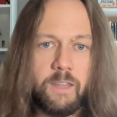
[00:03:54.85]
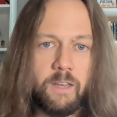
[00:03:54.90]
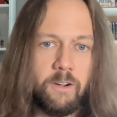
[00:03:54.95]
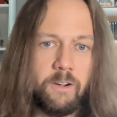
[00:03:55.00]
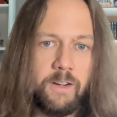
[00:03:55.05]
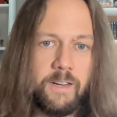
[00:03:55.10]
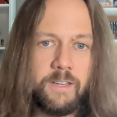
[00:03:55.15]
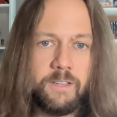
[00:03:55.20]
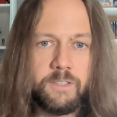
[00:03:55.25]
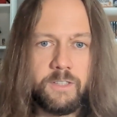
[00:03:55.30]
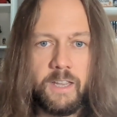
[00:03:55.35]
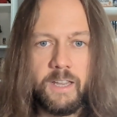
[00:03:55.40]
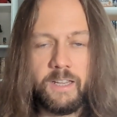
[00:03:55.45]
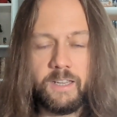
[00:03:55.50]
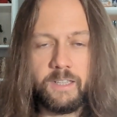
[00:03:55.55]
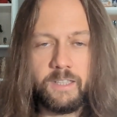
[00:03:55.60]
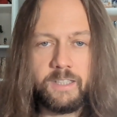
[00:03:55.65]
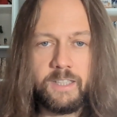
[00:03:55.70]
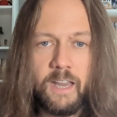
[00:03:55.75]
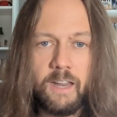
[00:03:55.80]
There is a
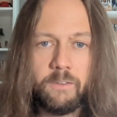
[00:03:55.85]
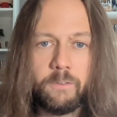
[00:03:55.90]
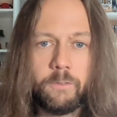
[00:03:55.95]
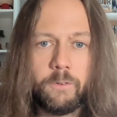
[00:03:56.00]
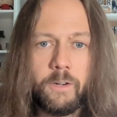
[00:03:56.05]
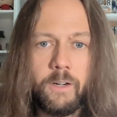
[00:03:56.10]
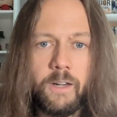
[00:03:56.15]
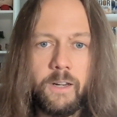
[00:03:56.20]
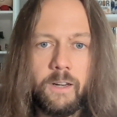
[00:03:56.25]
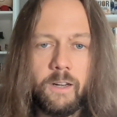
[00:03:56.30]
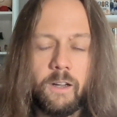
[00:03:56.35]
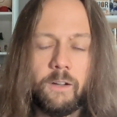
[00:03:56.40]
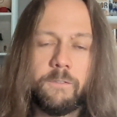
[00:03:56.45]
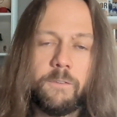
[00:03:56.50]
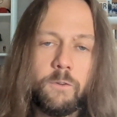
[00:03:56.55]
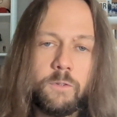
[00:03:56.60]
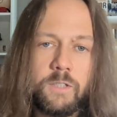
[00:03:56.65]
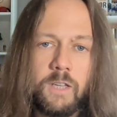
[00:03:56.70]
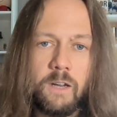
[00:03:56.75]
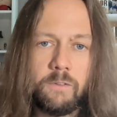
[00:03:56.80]

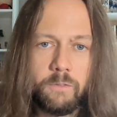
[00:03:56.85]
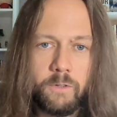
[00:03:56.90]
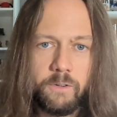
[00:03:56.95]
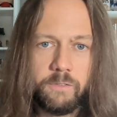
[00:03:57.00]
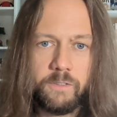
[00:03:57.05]
few savory